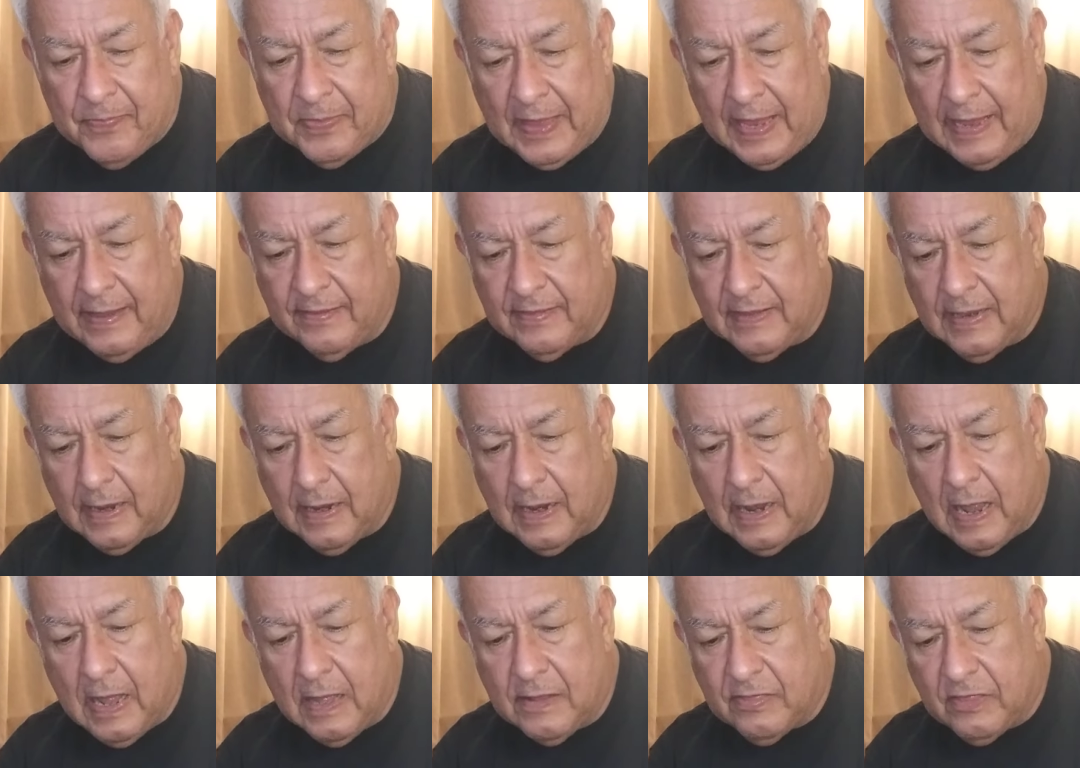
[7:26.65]
And
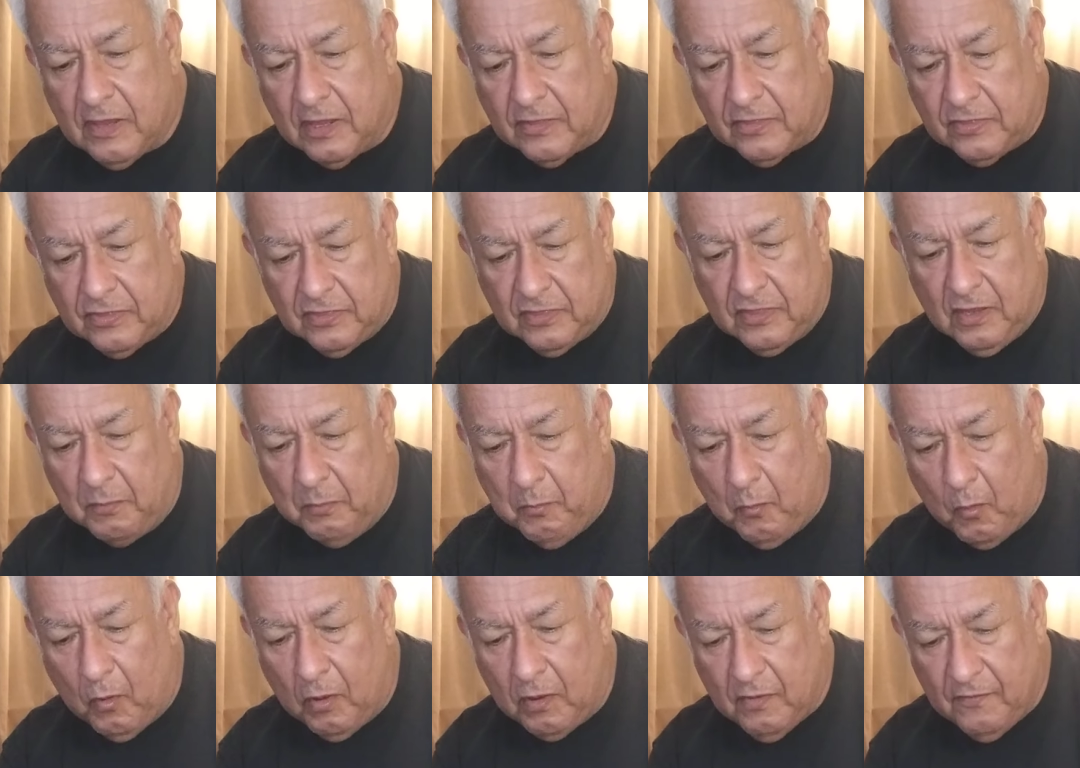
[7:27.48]
the
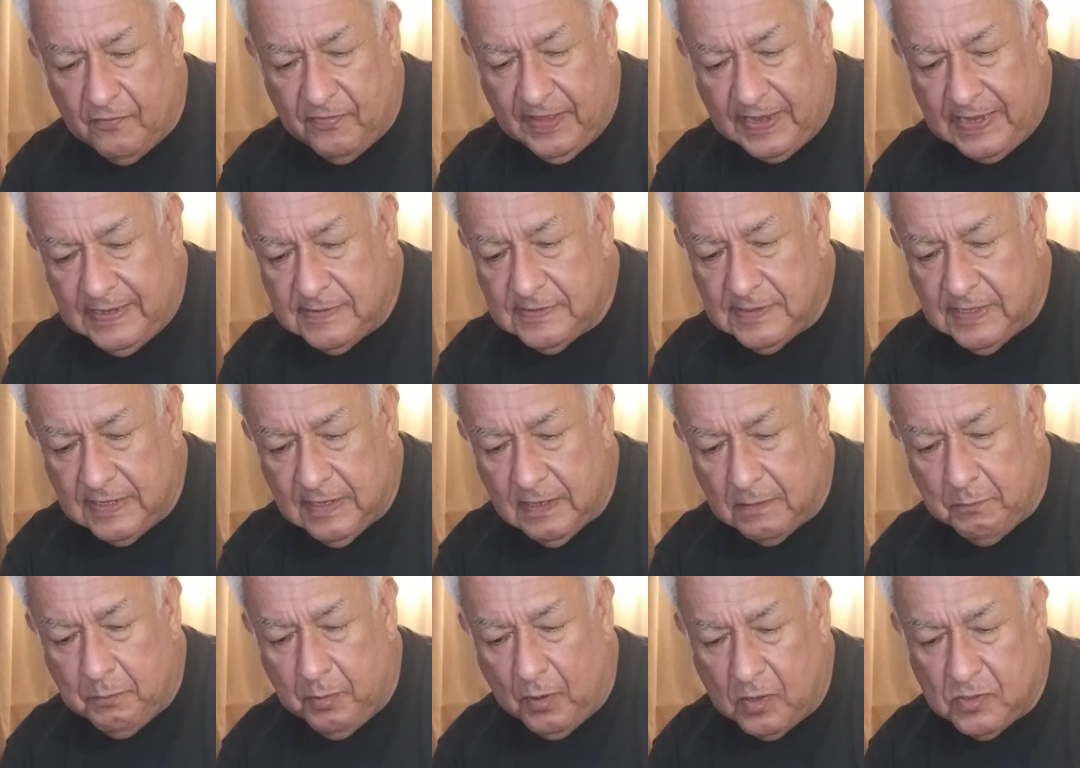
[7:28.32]
more of these
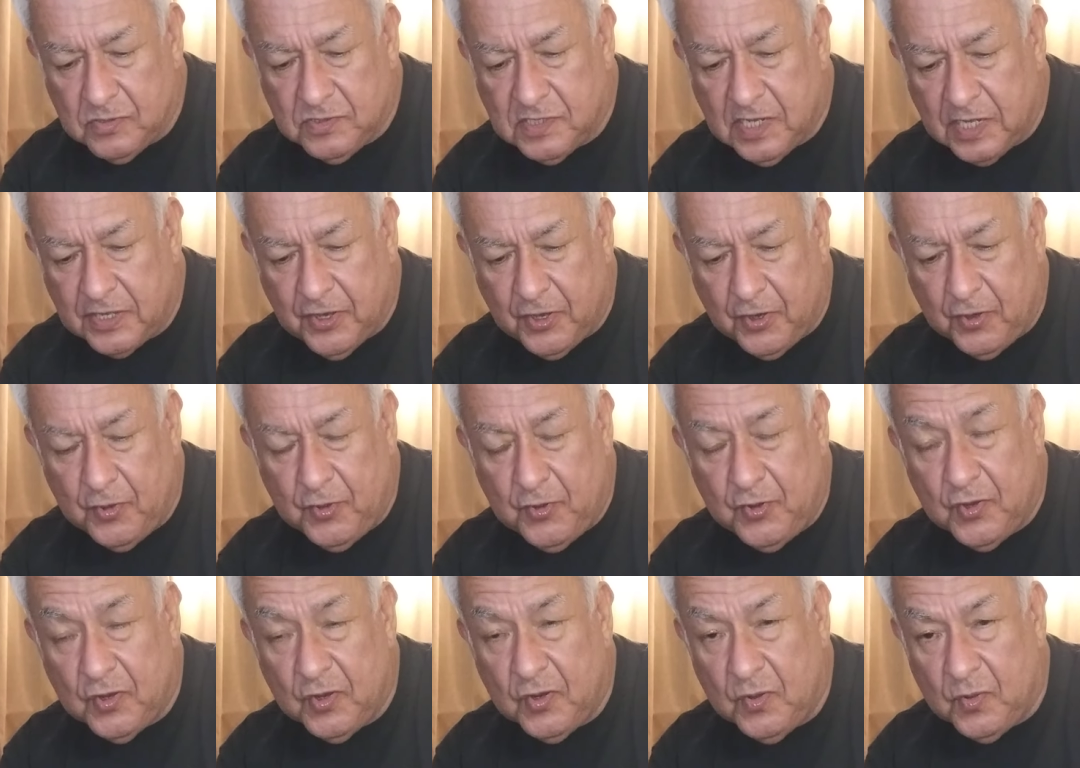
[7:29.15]
little bows that you
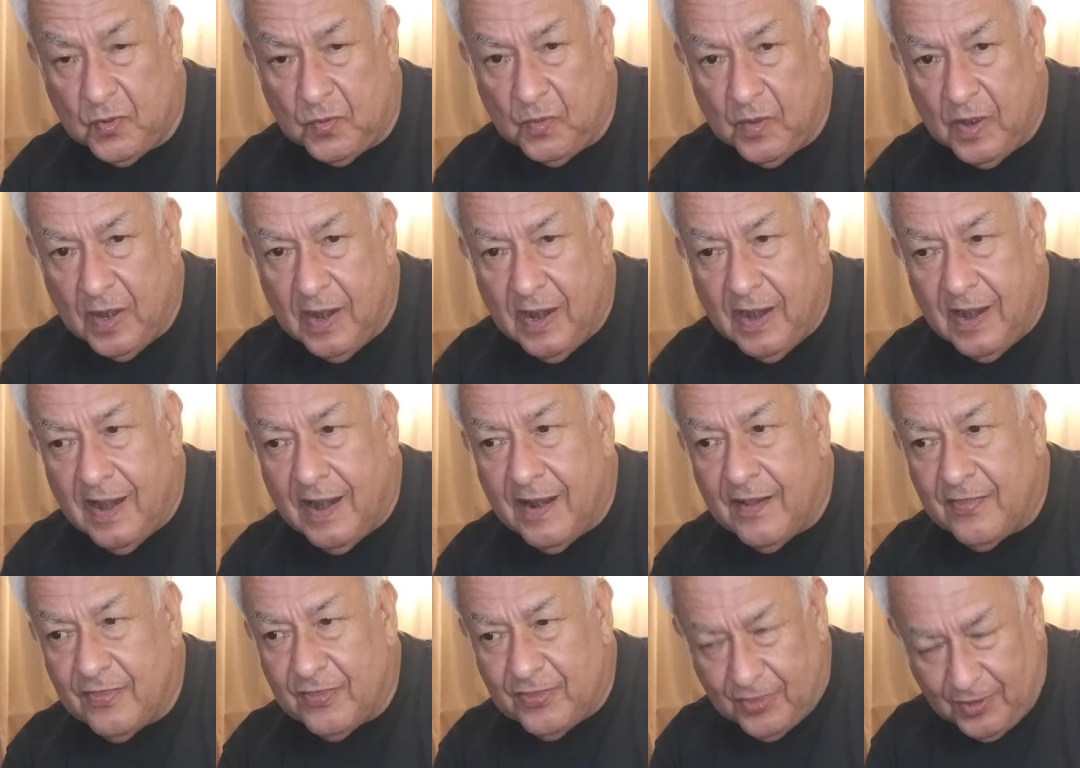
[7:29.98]
do,
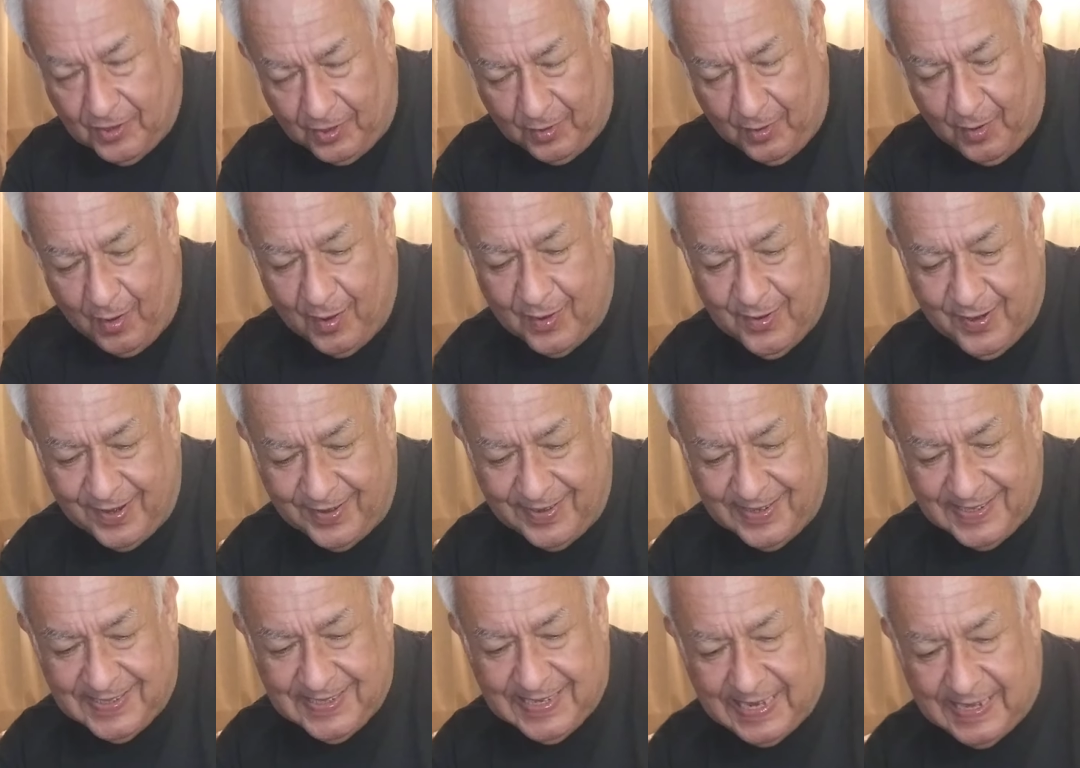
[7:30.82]
the
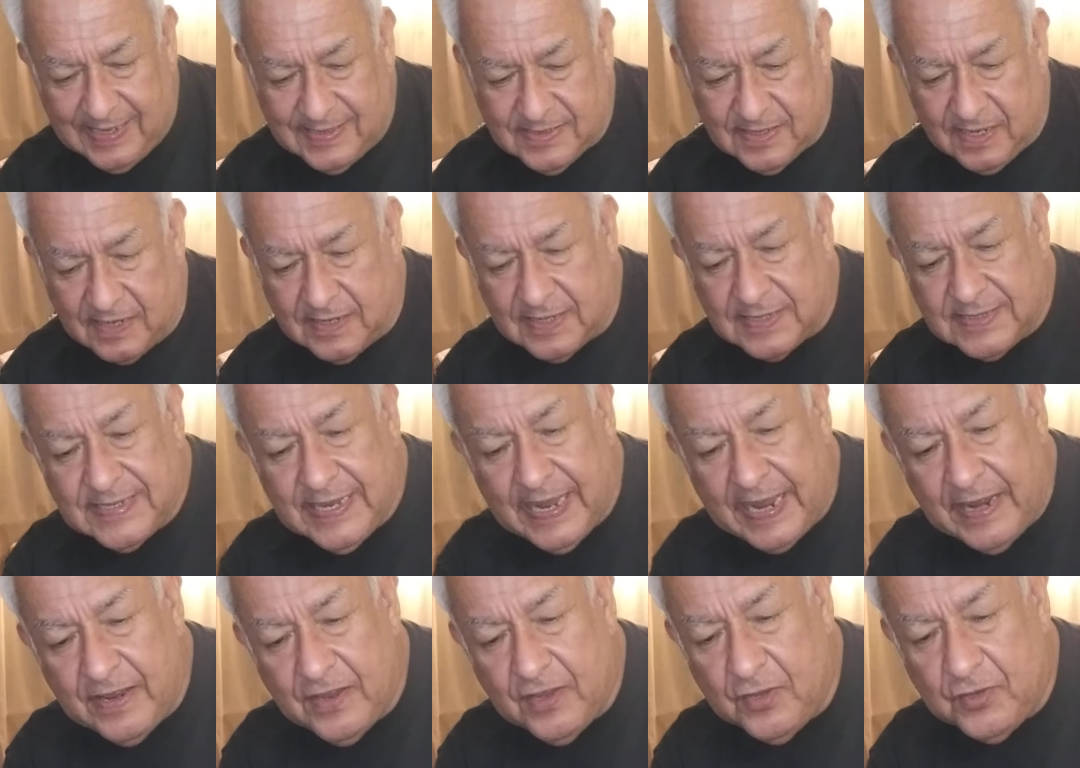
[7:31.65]
longer it's going to
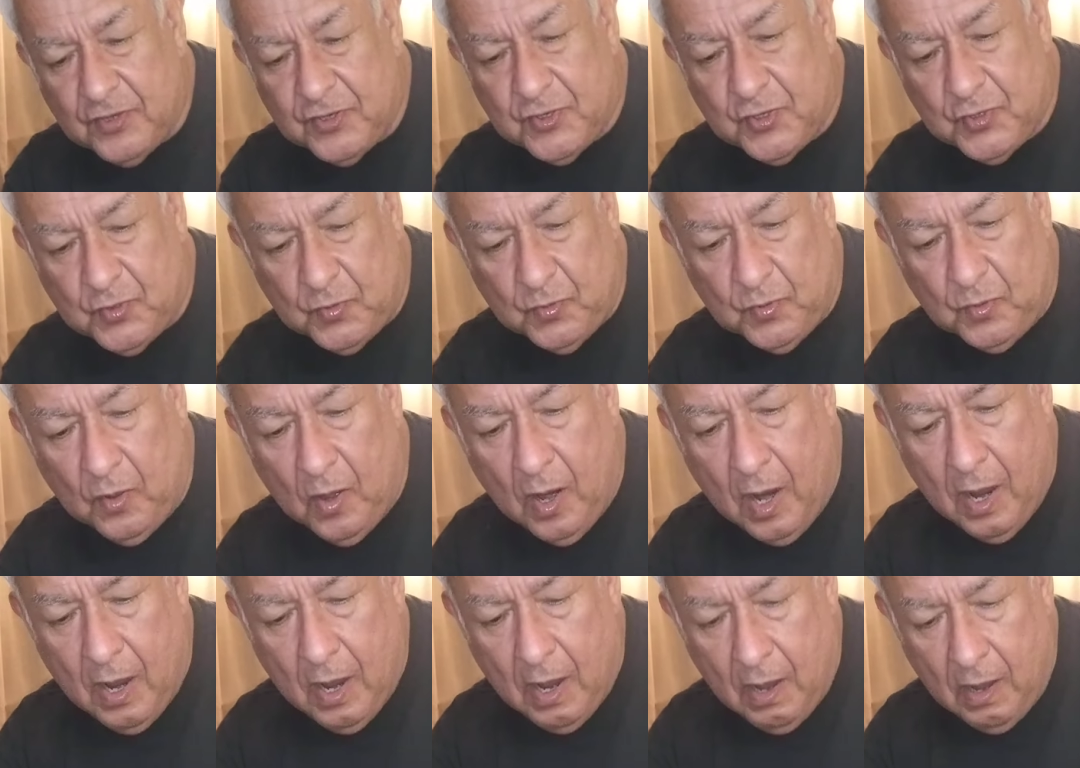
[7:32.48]
take you to
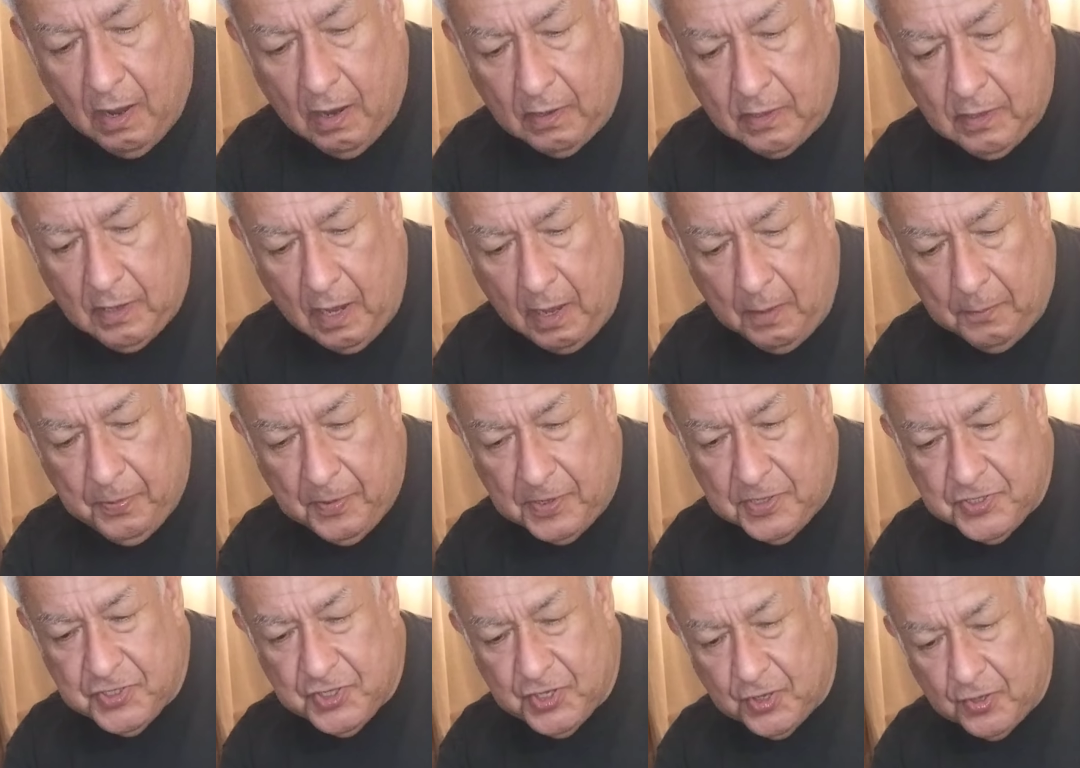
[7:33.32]

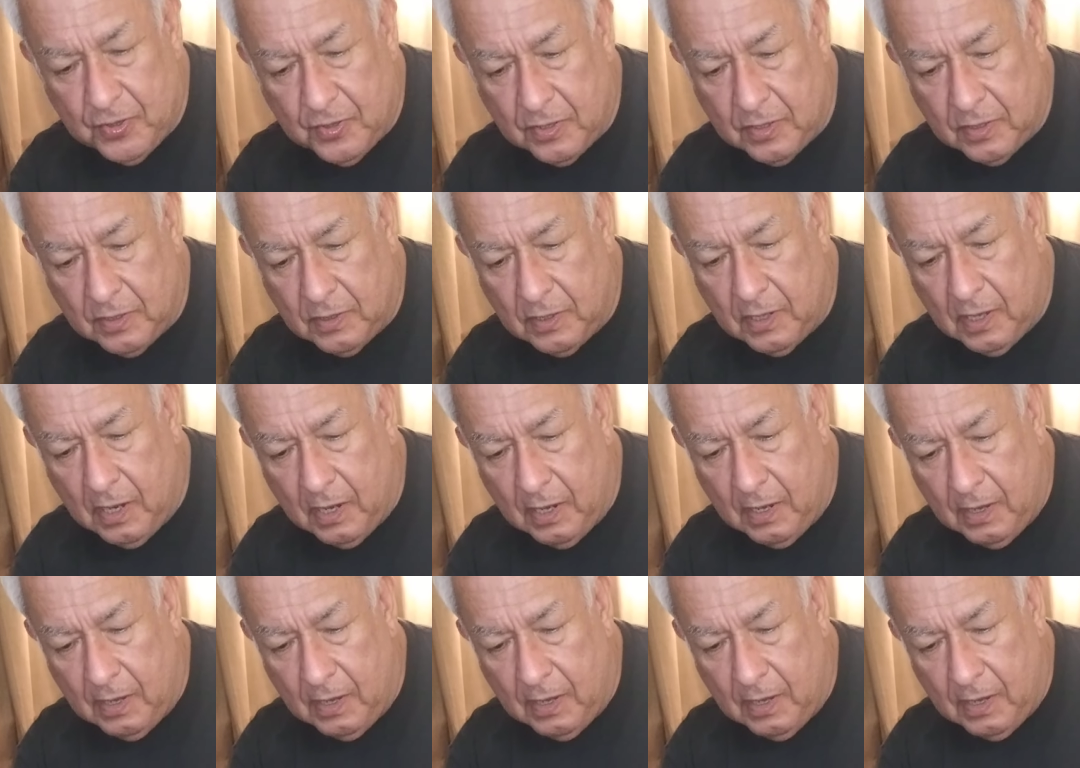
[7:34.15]
accomplish your